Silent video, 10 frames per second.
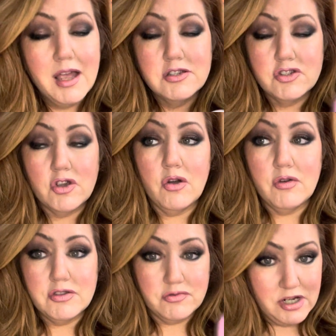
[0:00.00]
So
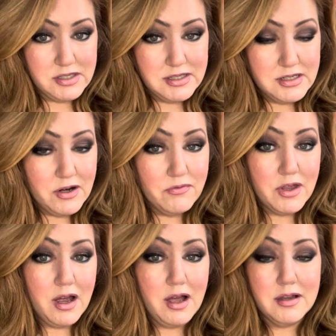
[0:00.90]
it's just in time for the
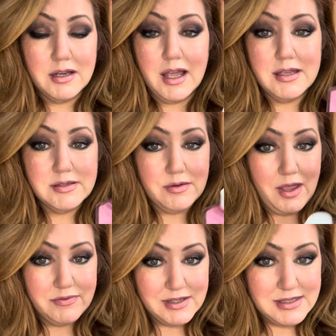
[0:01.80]
holidays. I
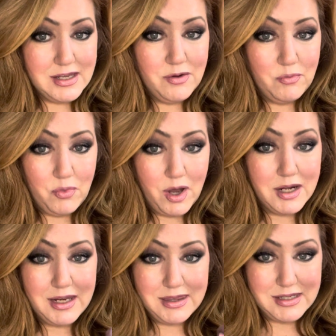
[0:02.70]
have to see what
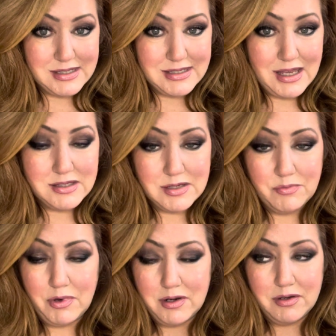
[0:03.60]

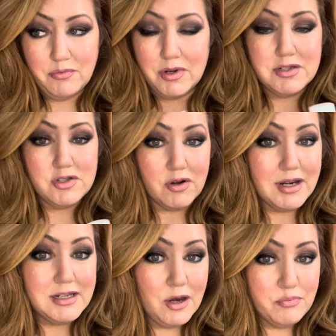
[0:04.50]
we're
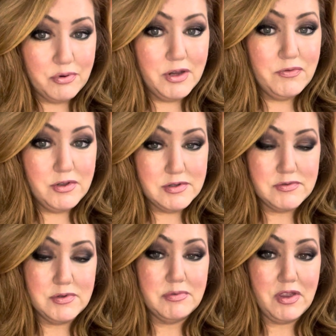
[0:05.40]
starting to get previews of
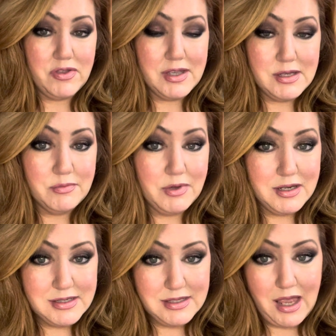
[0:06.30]
some of the things I'm going
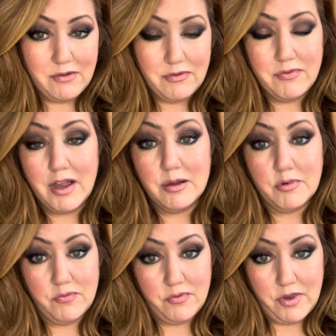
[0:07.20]
to have
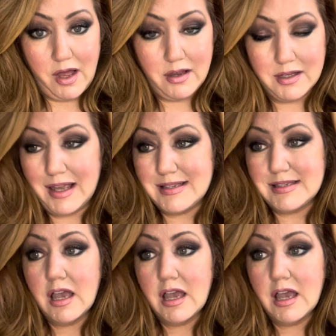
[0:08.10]
available for the holidays.